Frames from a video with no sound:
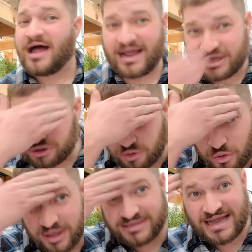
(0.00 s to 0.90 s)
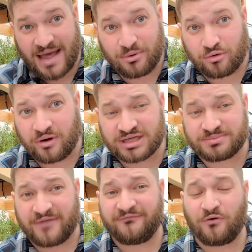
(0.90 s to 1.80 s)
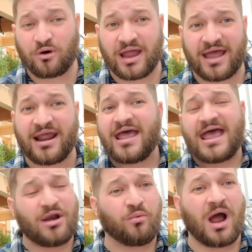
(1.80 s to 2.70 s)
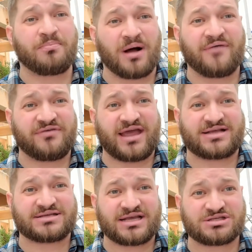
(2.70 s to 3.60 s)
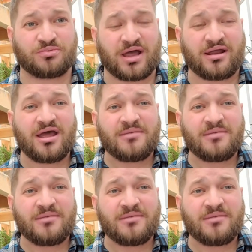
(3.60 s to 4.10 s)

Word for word: I can do a quick dab across my forehead and wipe off the excess sweat.